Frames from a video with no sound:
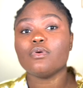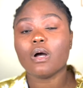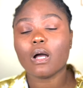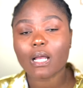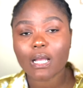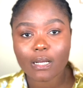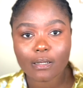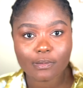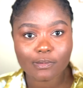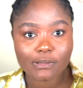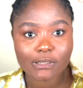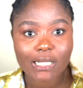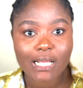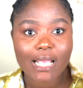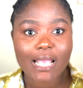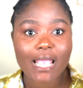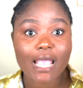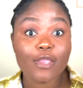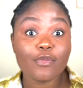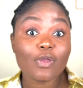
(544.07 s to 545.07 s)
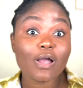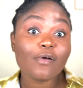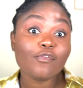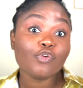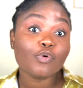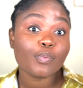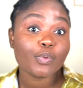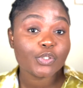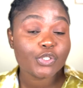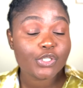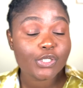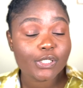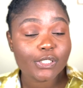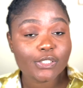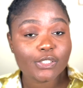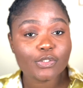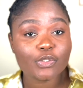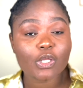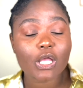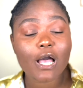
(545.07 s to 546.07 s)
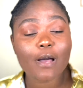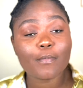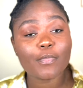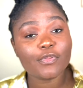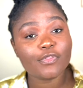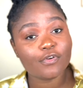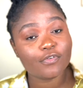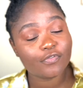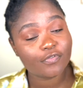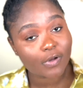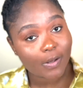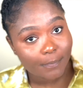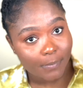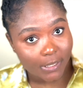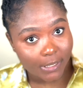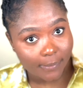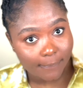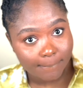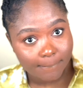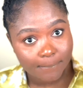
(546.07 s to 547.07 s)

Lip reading: account, and you have the opportunity to come with your family,